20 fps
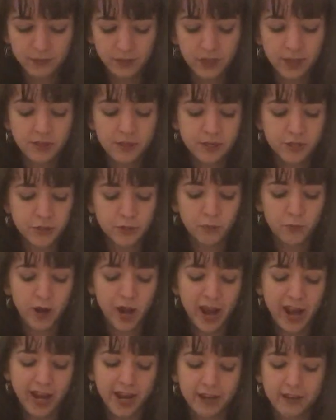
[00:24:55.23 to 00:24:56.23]
in this
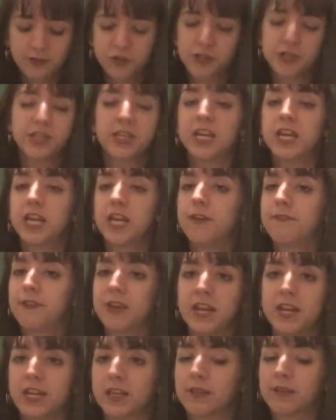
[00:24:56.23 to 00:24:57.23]
way just
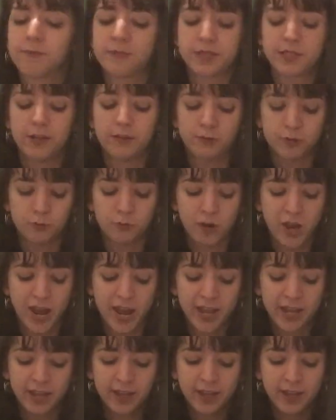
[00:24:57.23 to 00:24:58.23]
innovating themselves
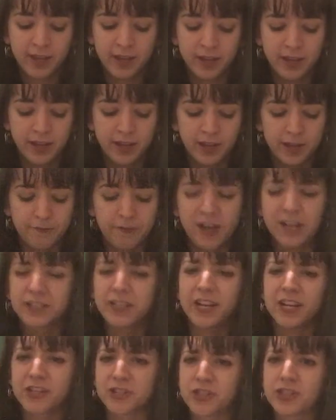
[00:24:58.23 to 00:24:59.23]
away. In fact,
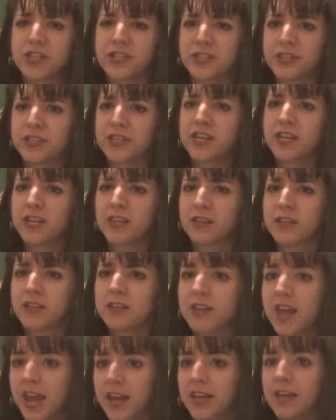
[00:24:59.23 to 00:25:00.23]
I actually see the
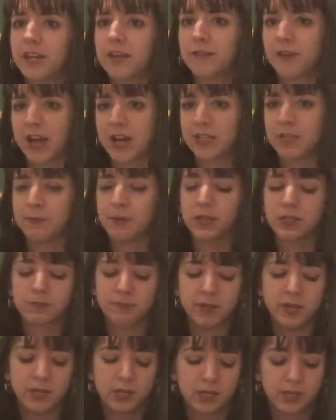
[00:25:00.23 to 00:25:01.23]
negative aspects
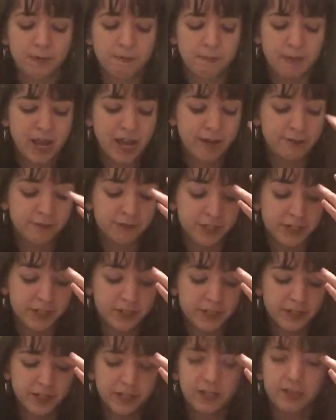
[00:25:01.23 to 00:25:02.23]
being
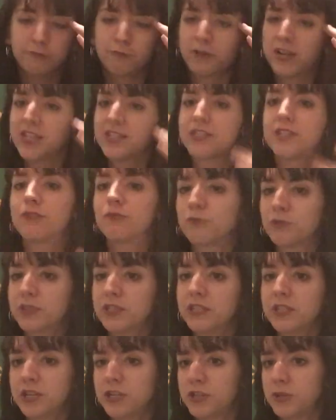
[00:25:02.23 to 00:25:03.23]
compounded in ways that
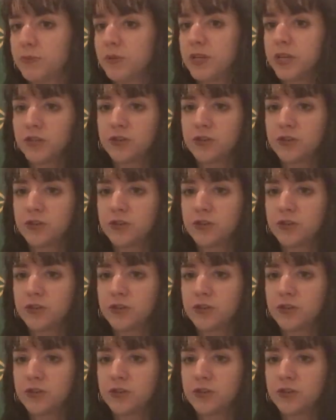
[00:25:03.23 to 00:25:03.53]
really need to be